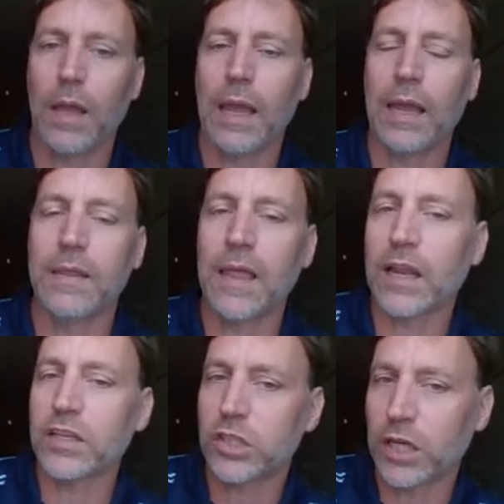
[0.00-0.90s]
and
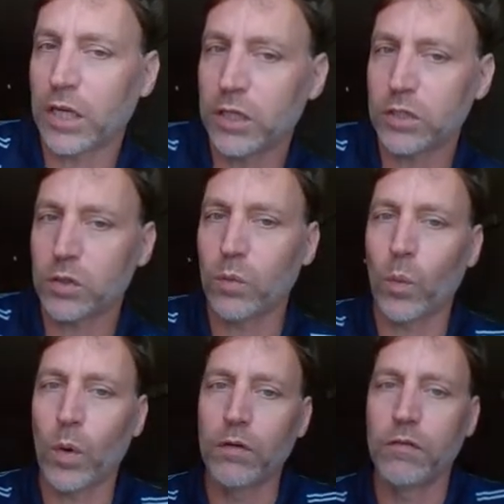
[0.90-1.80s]
that change in
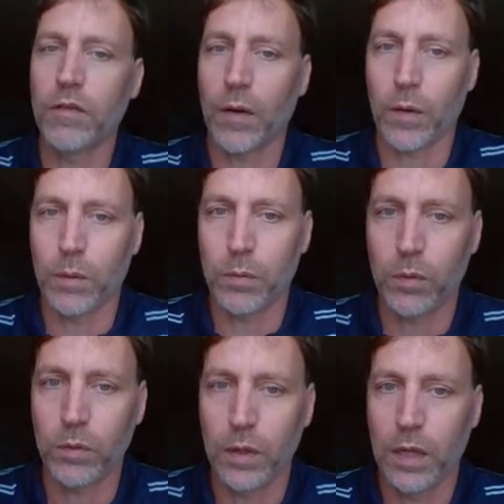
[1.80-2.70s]
one
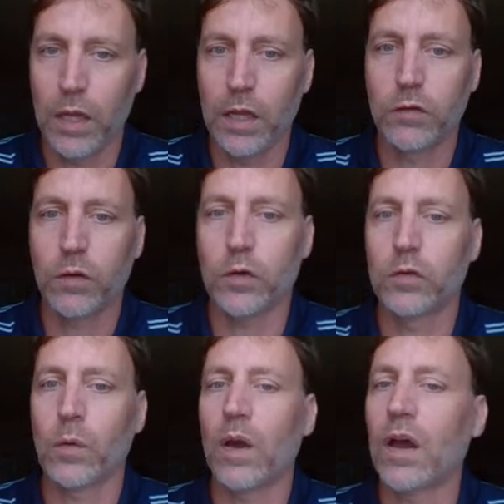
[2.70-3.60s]
variable is going
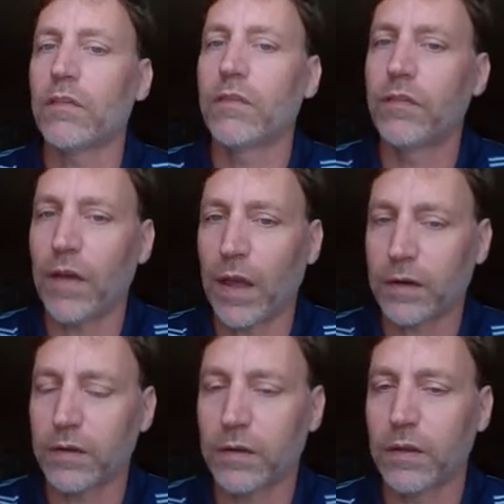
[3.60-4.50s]
to
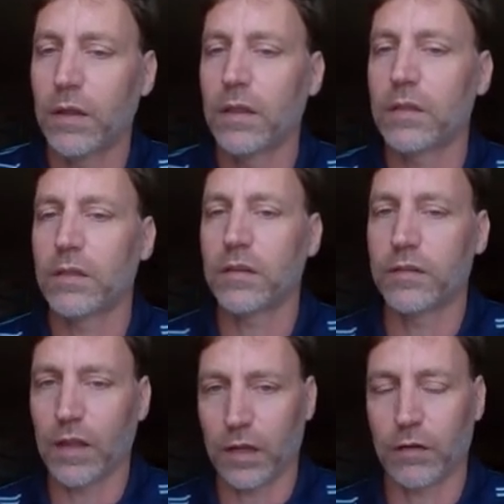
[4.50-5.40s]
affect the
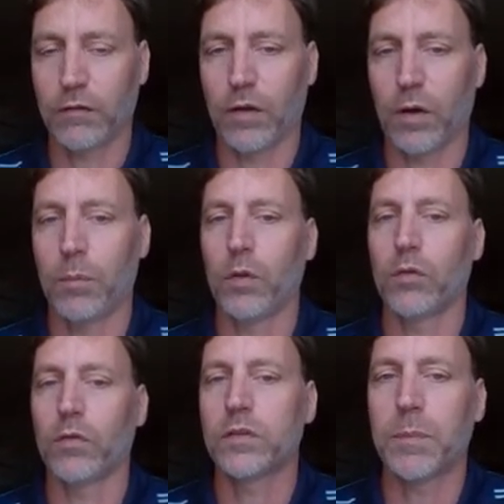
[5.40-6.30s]
second variable, the
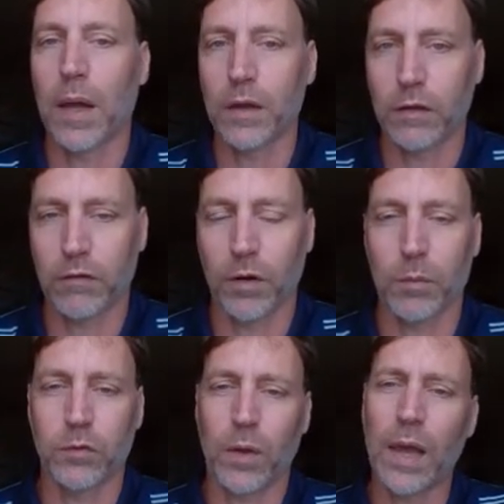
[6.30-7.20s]
responding
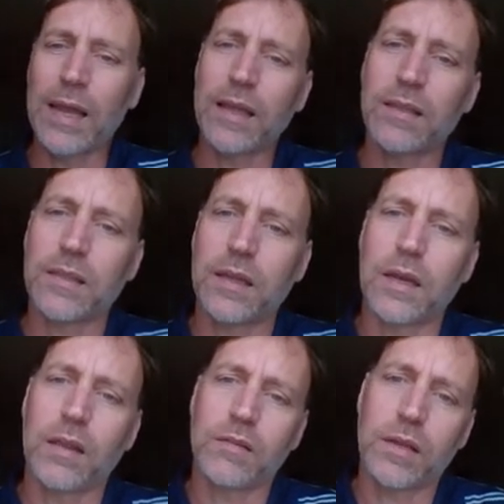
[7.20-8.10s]
variable. So I like
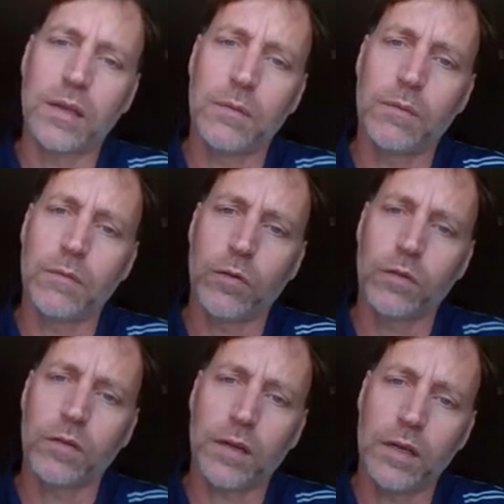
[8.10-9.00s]
thinking as
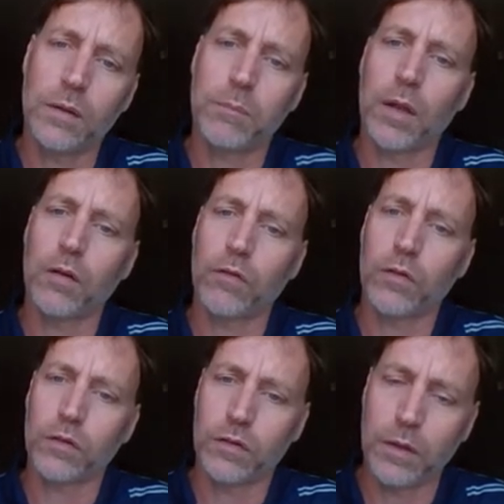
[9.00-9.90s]
versus independent
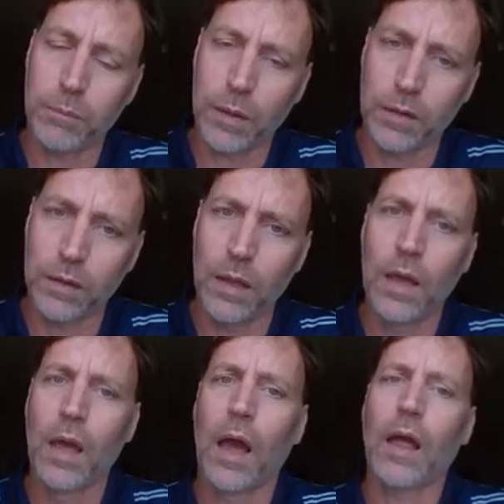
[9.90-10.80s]
versus dependent.
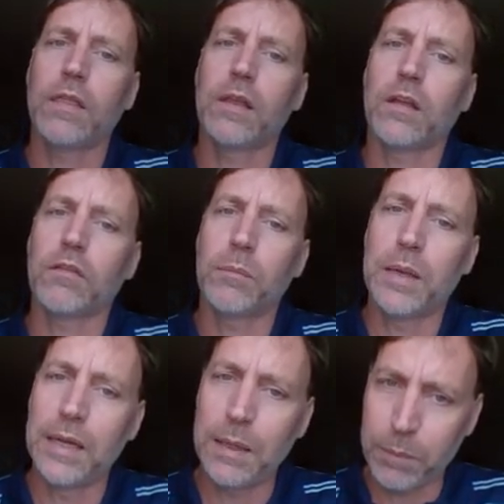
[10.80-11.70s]
I think as
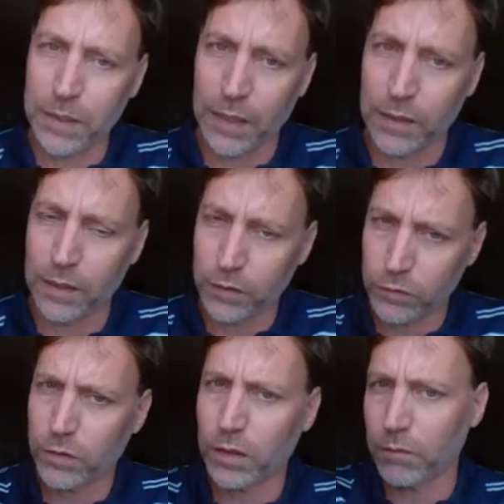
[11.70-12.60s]
manipulated, because
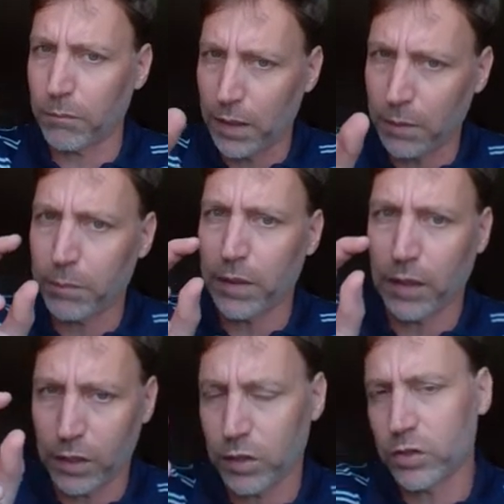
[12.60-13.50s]
you think of
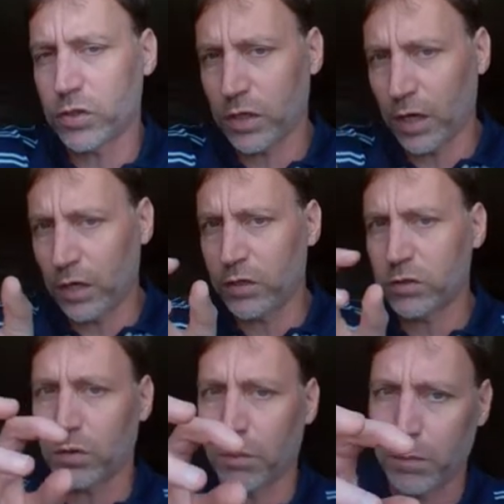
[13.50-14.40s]
manipulate, you change
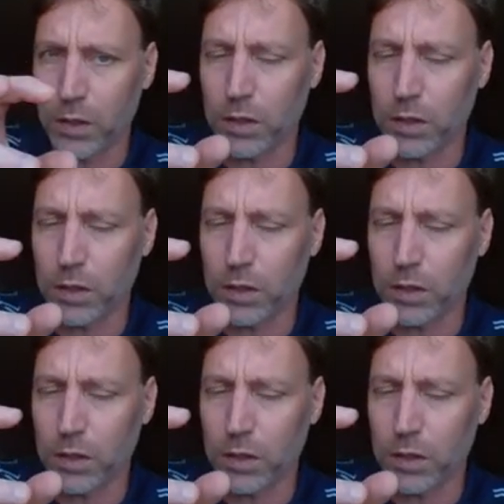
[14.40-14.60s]
and